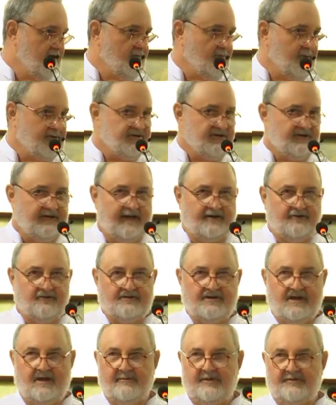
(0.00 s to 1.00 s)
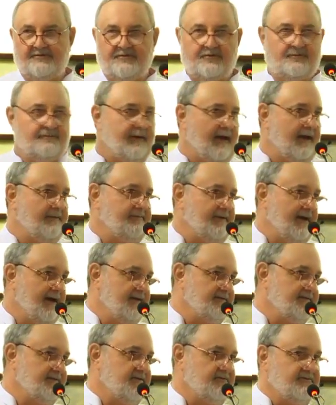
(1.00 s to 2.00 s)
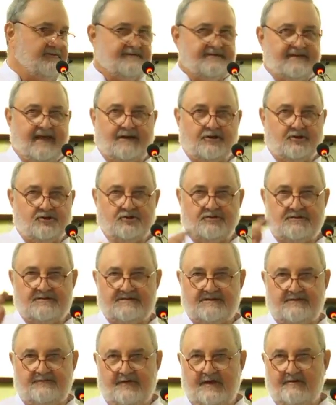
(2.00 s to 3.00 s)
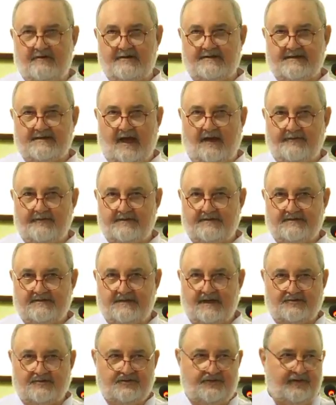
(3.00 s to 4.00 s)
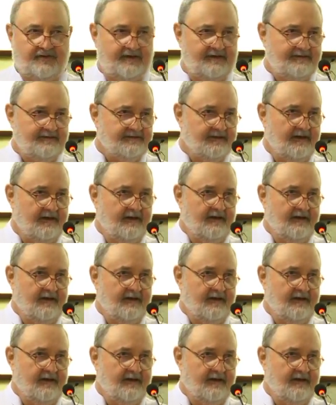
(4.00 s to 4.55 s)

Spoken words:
which cannot come in through pipelines due to sanctions and various other such things.